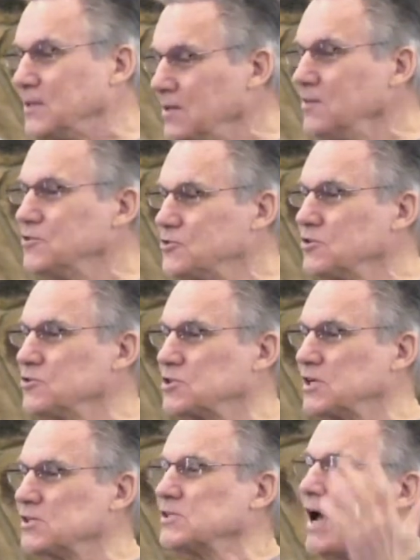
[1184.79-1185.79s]
Then the
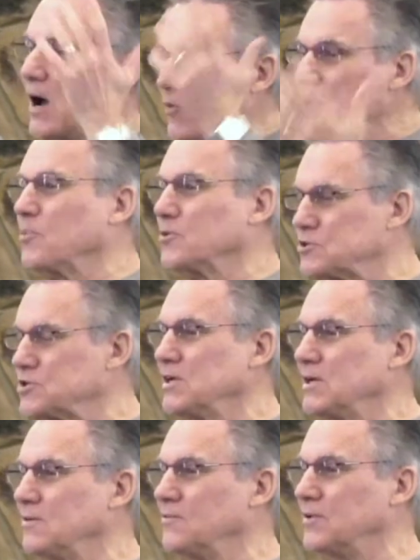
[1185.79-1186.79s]
Jew says, now we
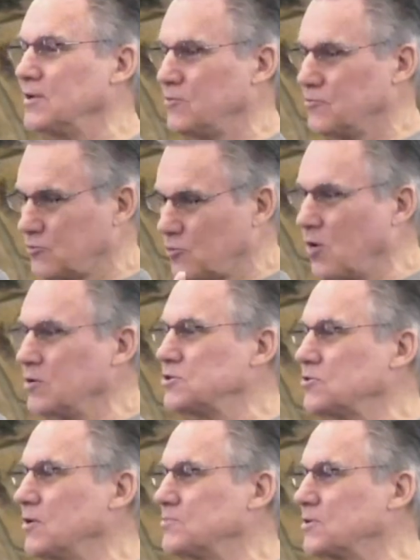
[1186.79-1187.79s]
perceive, and it's
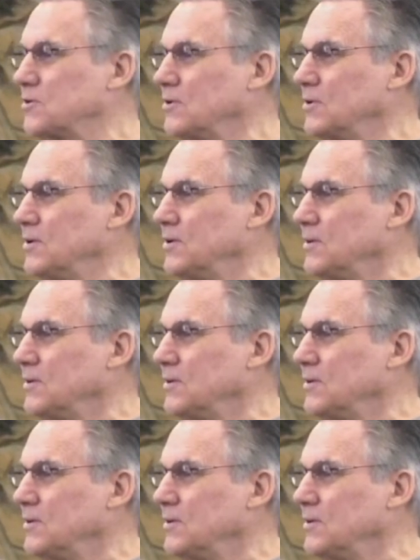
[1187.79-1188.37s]
quoted scripture,